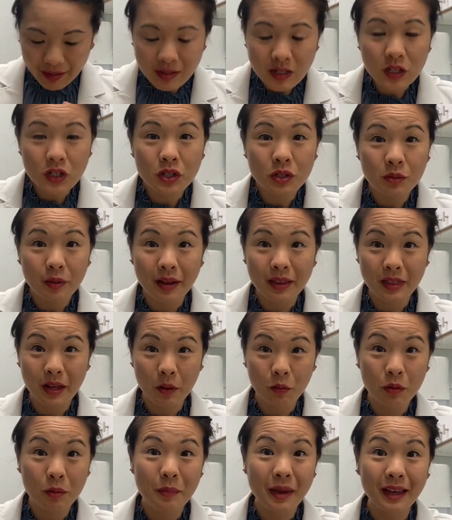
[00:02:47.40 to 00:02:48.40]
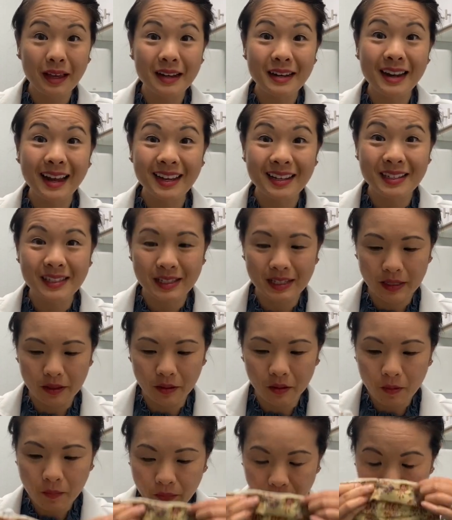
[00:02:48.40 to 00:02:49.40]
tissue right there will make a nice
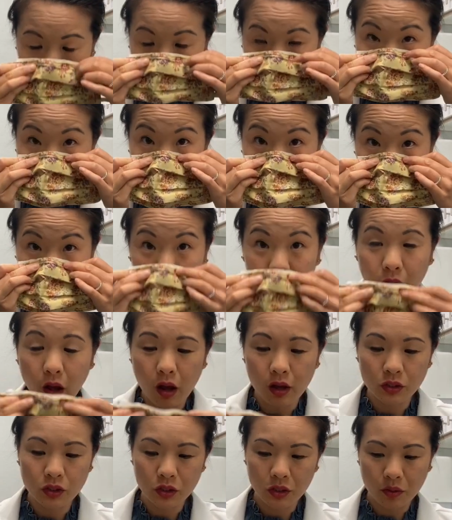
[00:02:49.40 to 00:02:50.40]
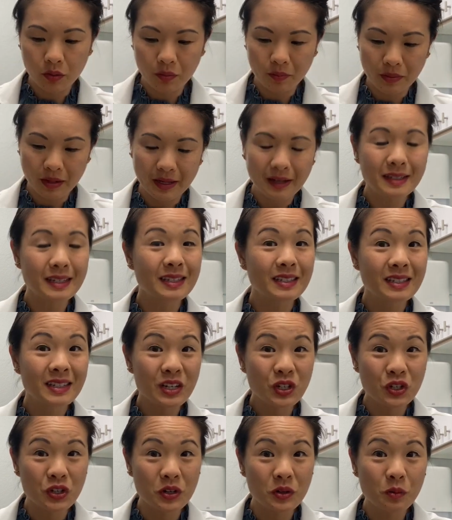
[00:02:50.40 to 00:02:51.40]
seal, and will also, because it's
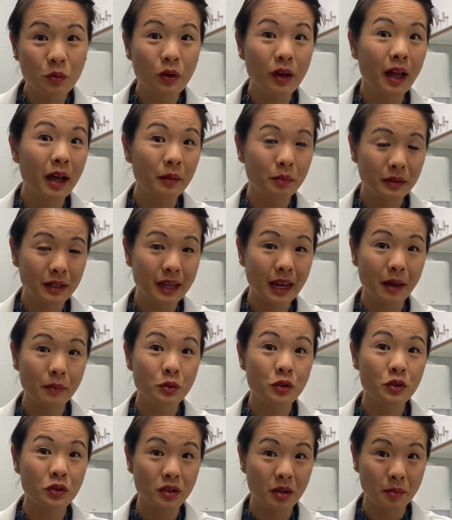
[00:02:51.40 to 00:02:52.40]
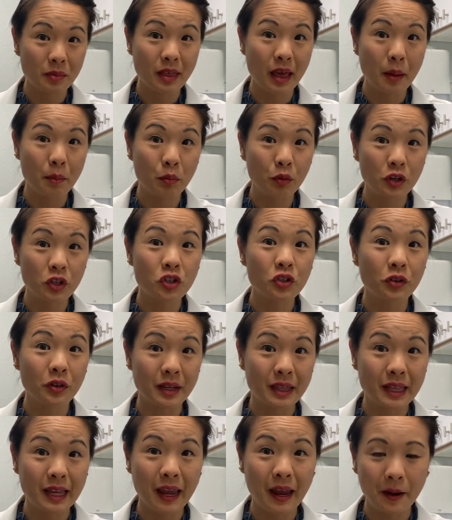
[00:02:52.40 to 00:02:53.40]
tissue, will help to capture some of that moisture
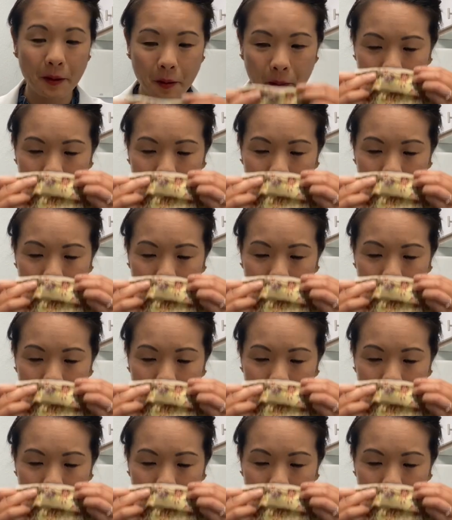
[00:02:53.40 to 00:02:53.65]
in the air.